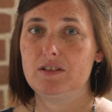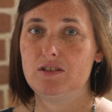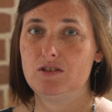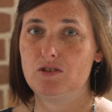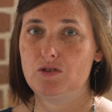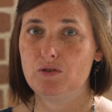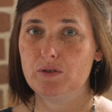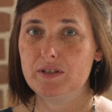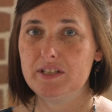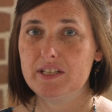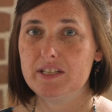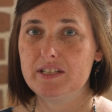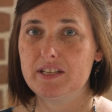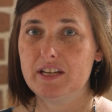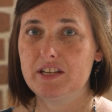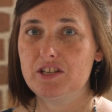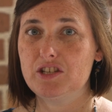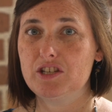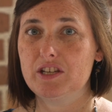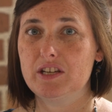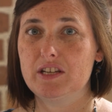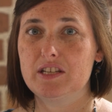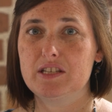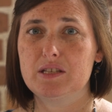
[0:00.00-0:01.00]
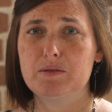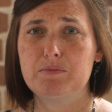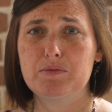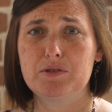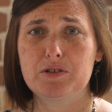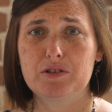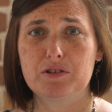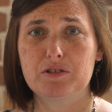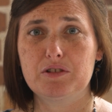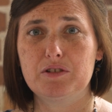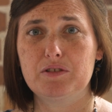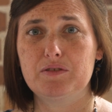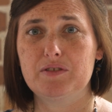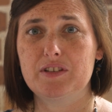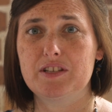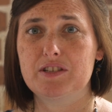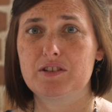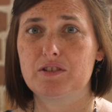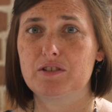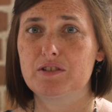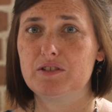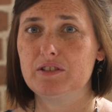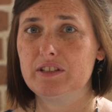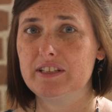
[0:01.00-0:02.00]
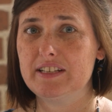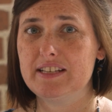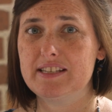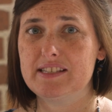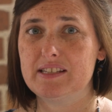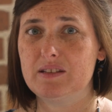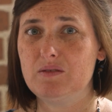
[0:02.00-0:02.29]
Joint attention is observed as early as